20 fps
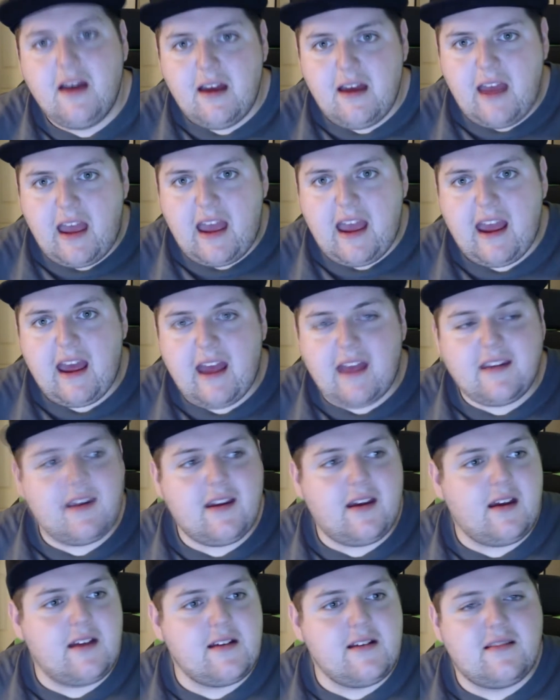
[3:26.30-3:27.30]
And
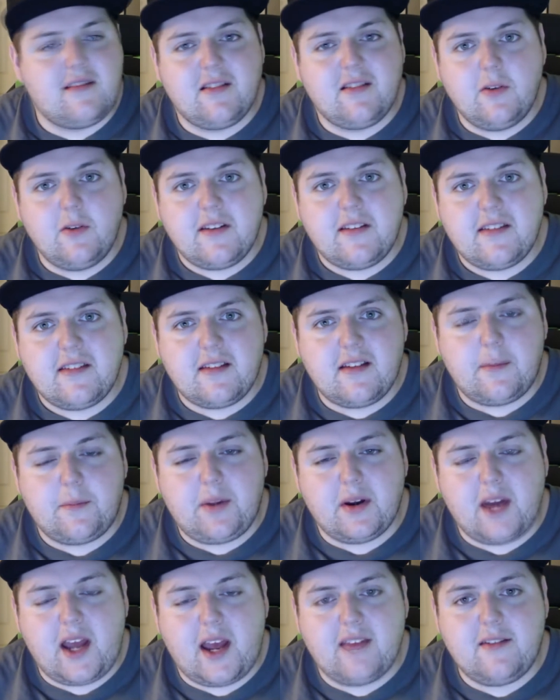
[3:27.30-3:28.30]
as soon as it's
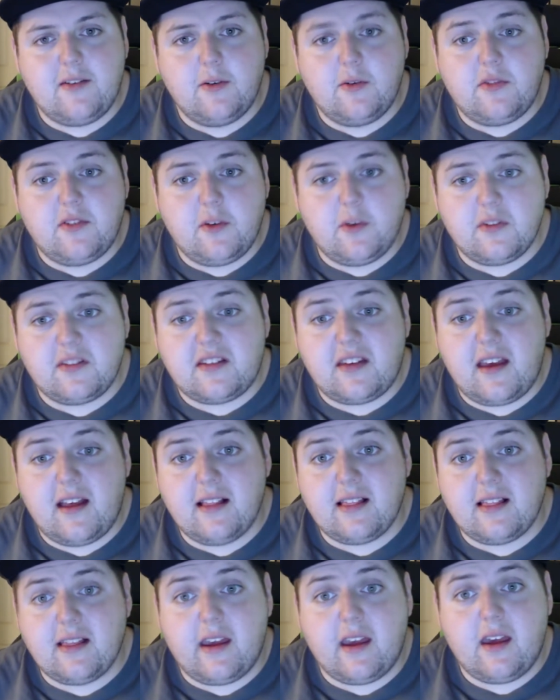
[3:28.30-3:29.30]
up on iTunes, you'll see a
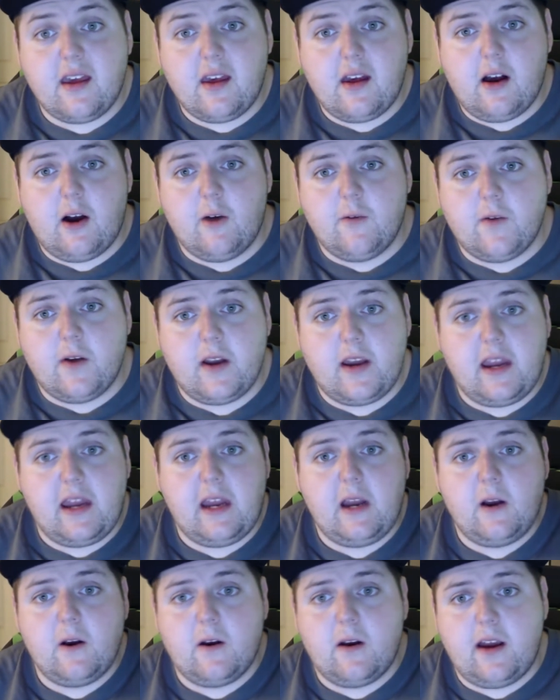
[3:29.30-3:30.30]
link over
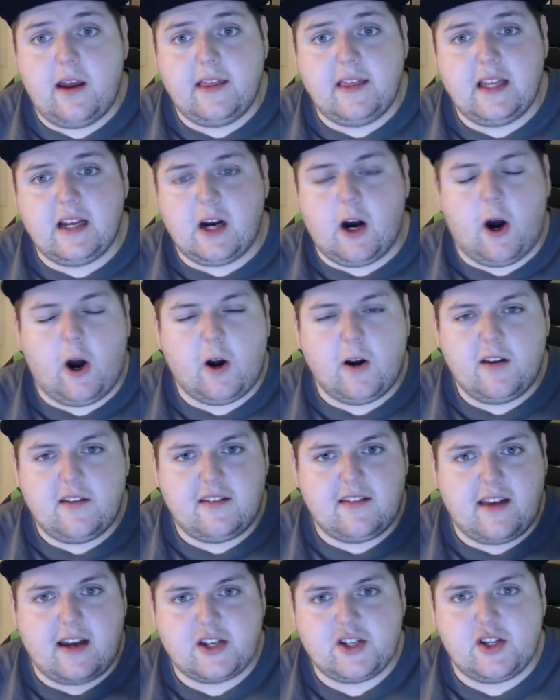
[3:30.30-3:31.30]
here in the card
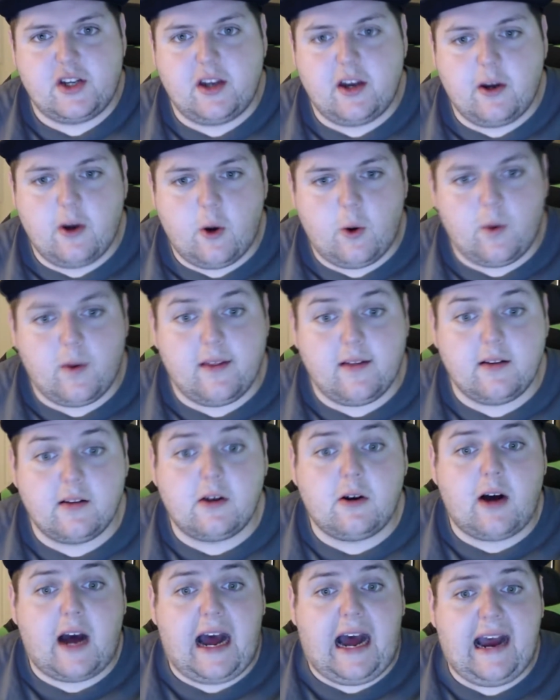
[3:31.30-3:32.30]
section, you know, where the
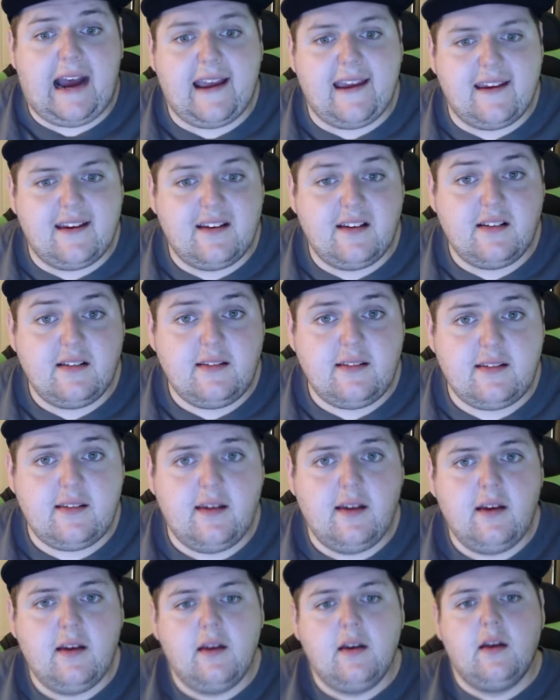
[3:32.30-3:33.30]
little I is.
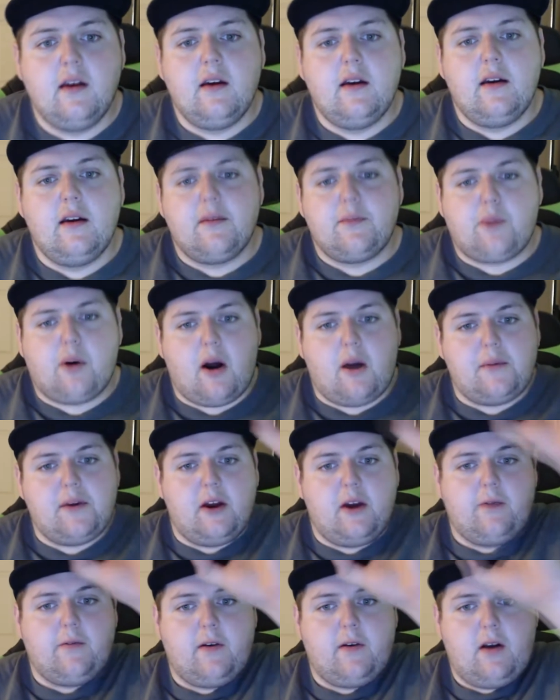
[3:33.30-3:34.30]

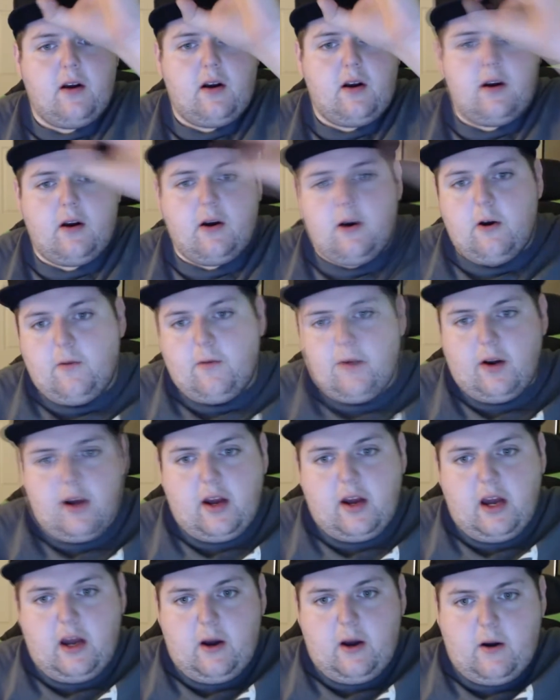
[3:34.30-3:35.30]
Probably over
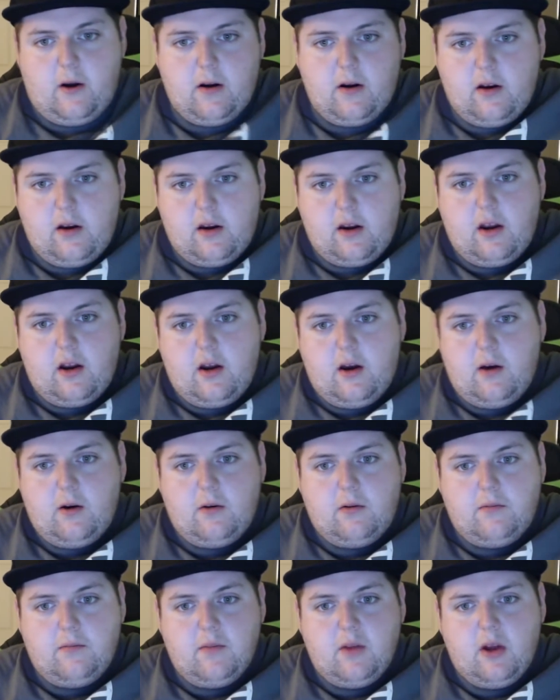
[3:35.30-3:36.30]
here, you
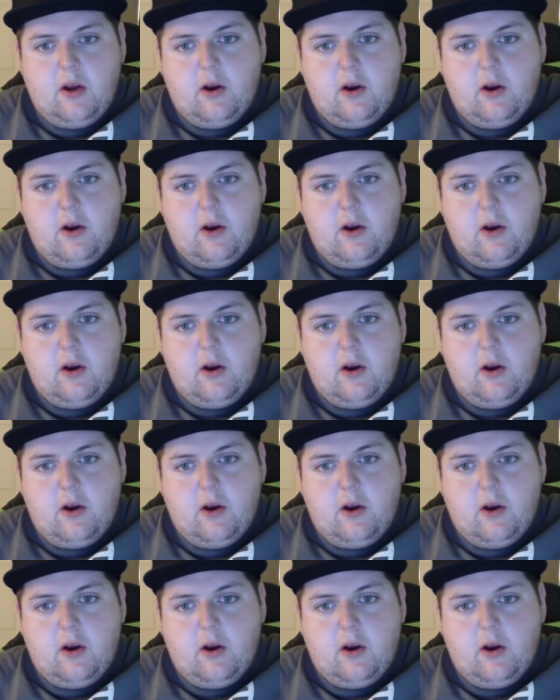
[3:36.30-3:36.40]
know.